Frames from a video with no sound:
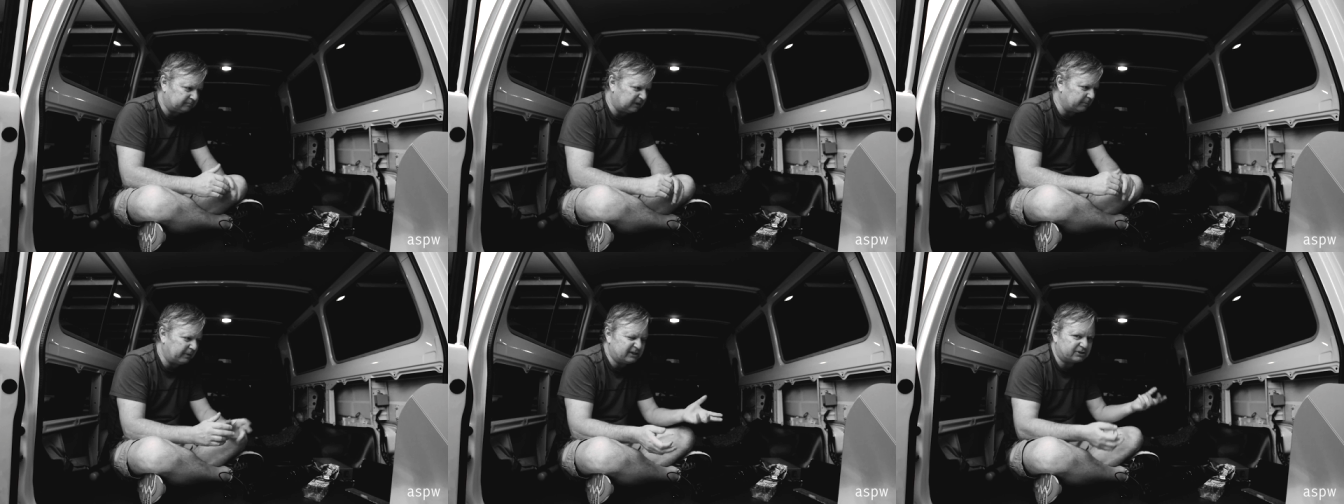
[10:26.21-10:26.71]

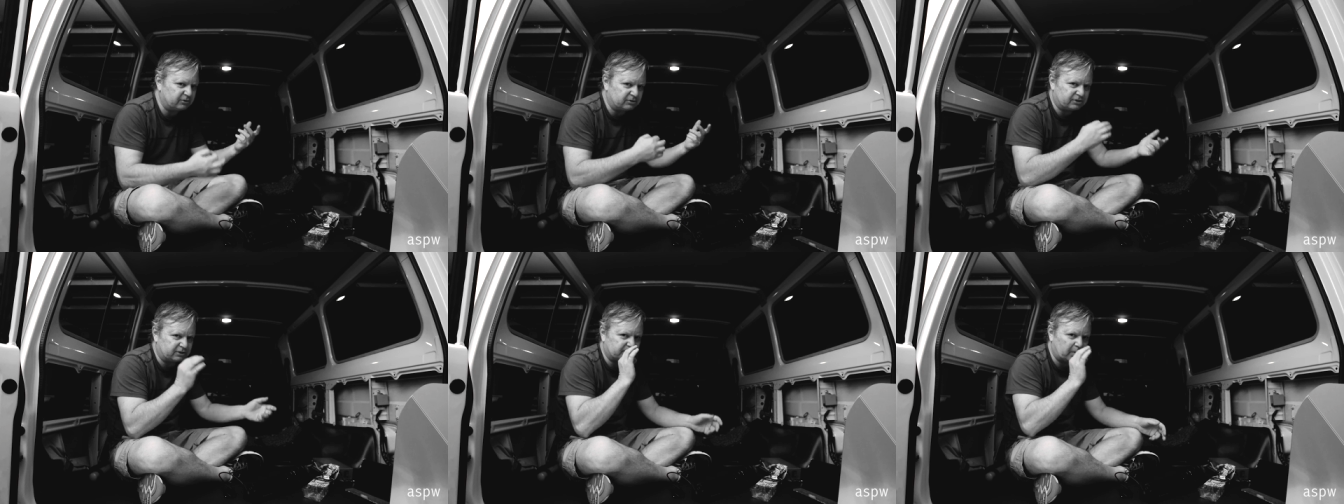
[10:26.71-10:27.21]
My mates
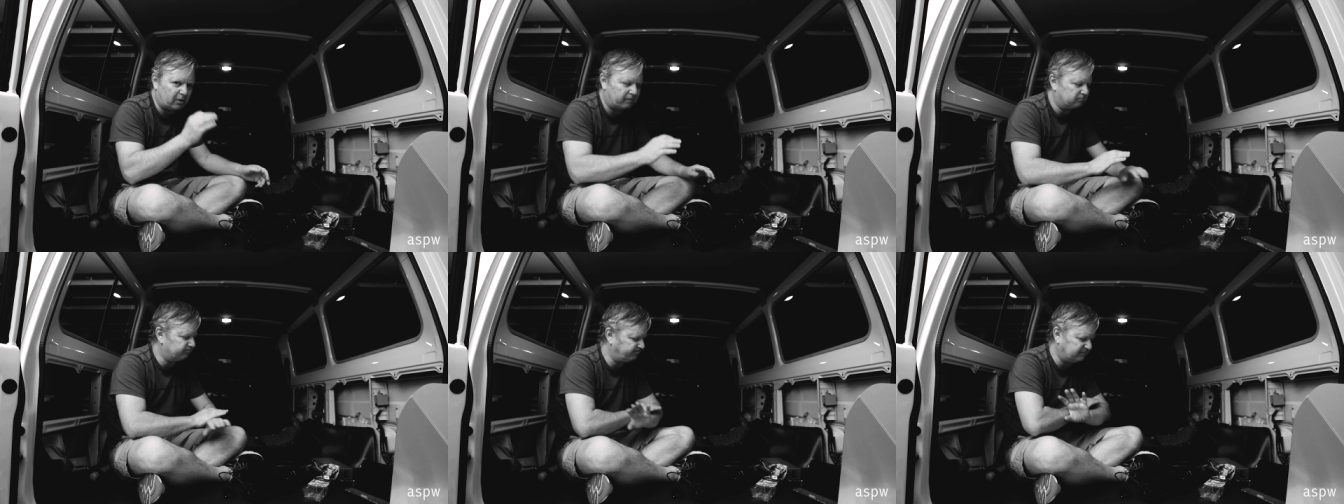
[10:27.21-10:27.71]
used to smoke.
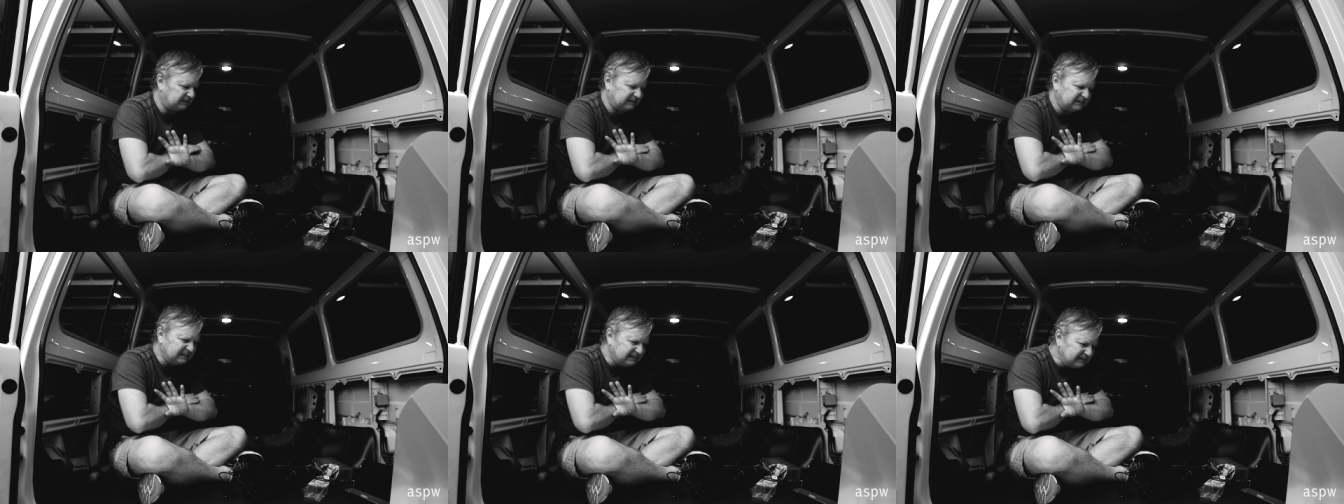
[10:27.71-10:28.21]
I
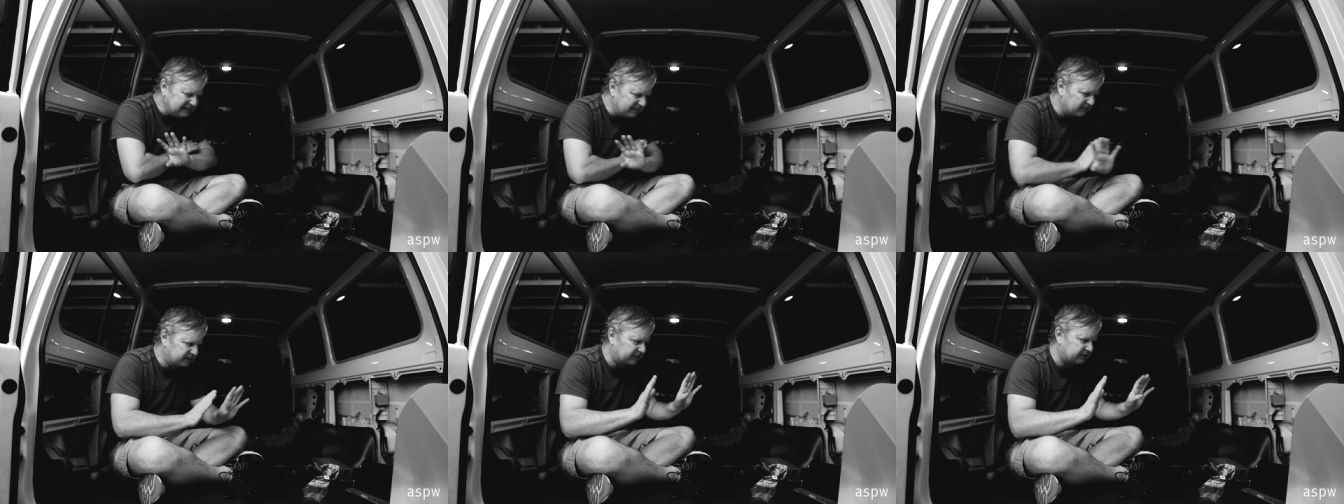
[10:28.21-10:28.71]

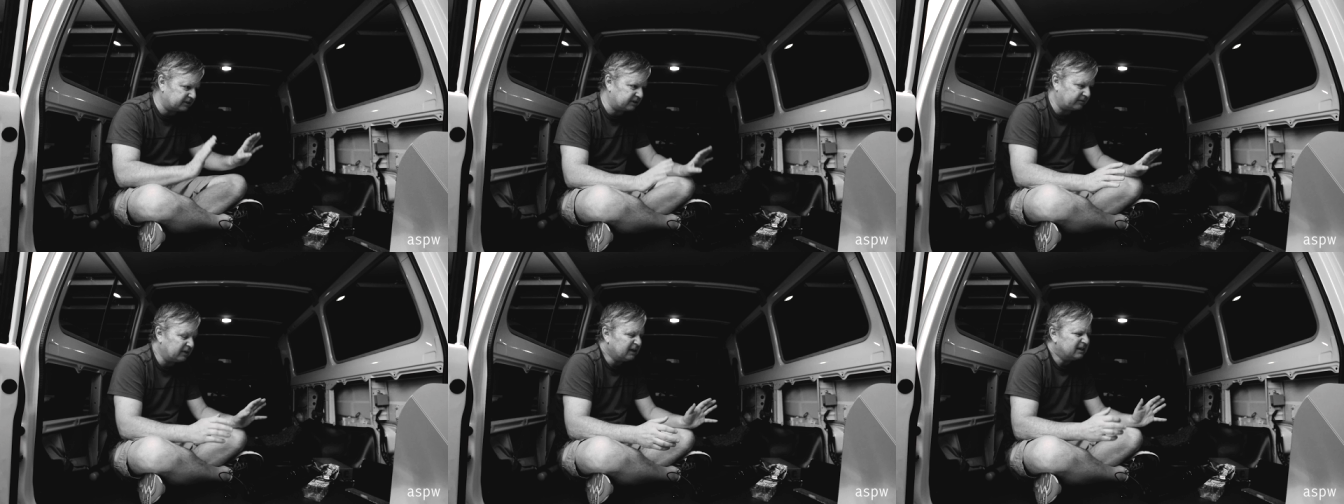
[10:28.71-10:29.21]
never touched this
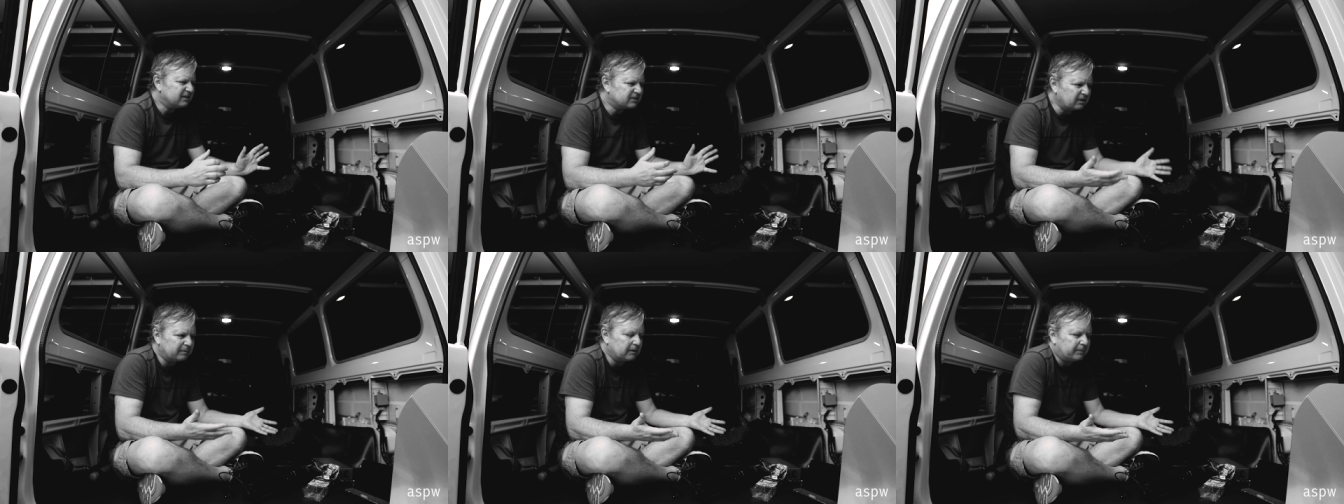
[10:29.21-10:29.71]
stuff.
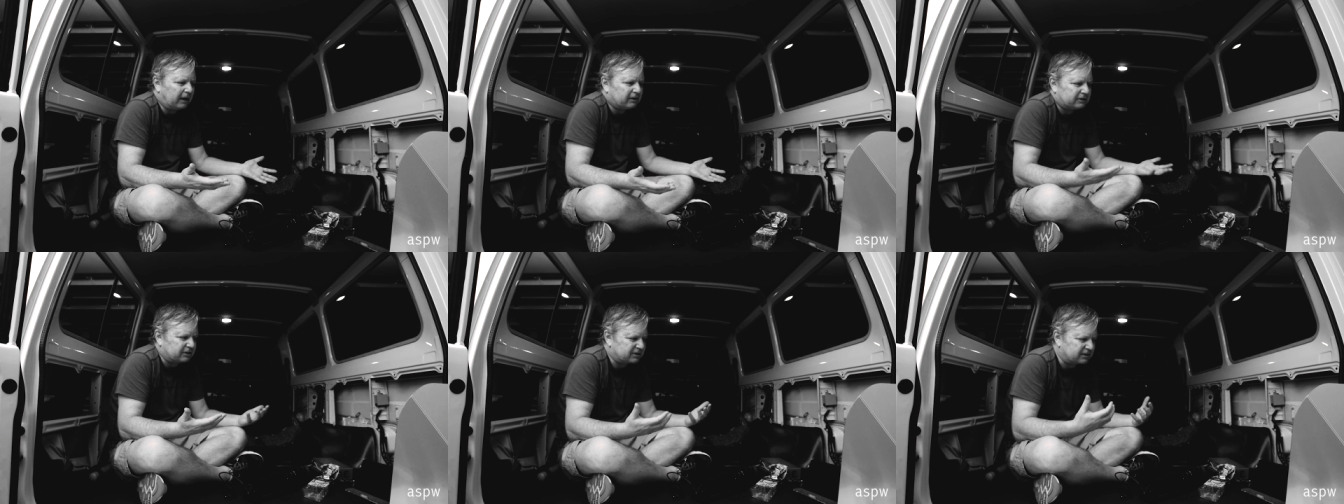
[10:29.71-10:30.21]
Something
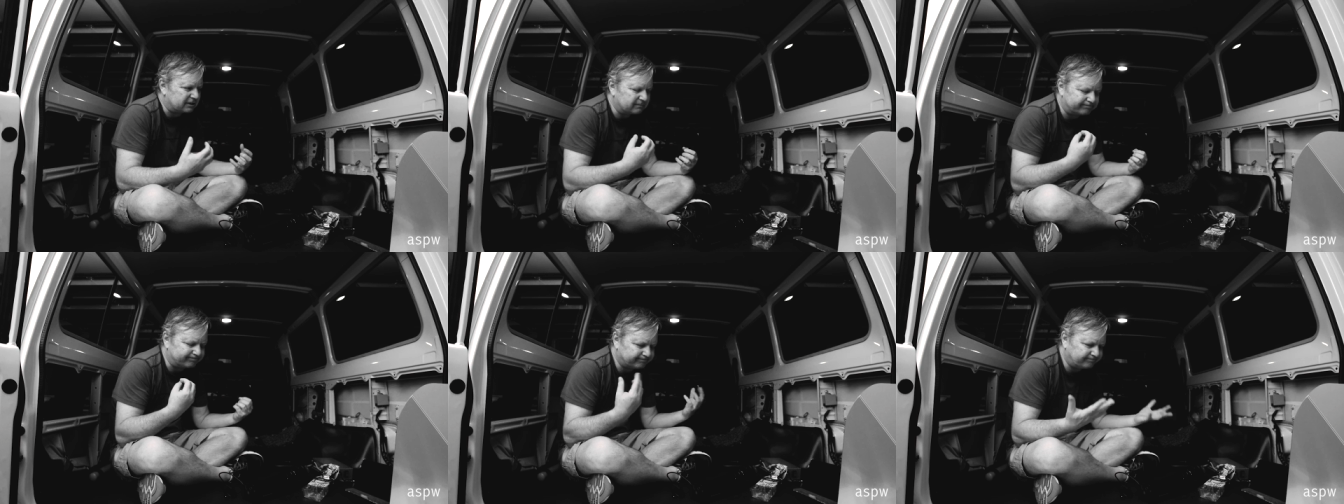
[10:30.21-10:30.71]
about it just
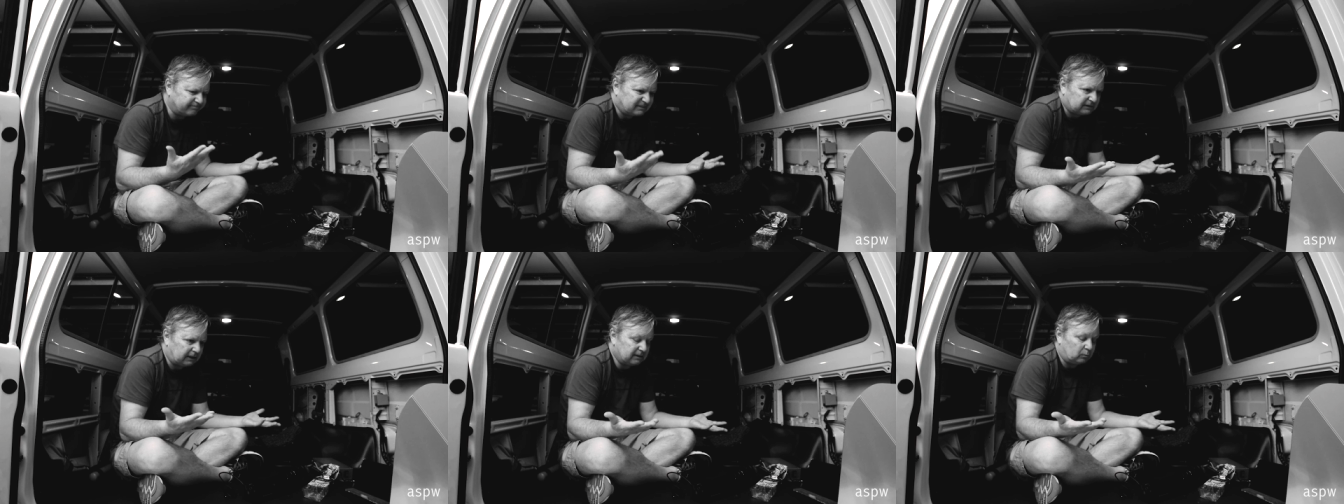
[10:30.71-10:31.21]
didn't.
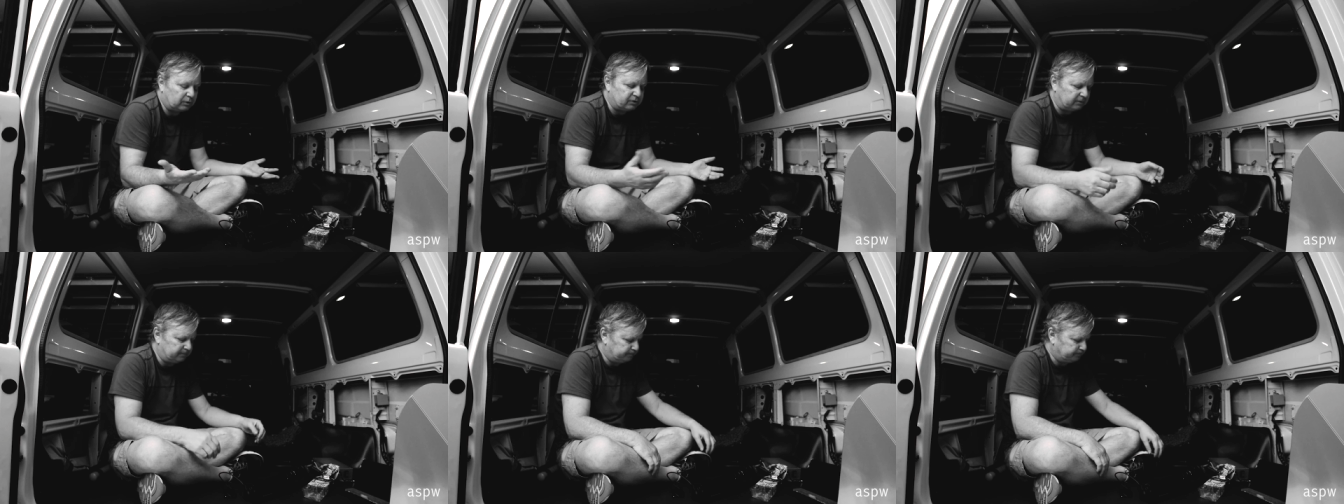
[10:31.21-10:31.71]
I didn't want to.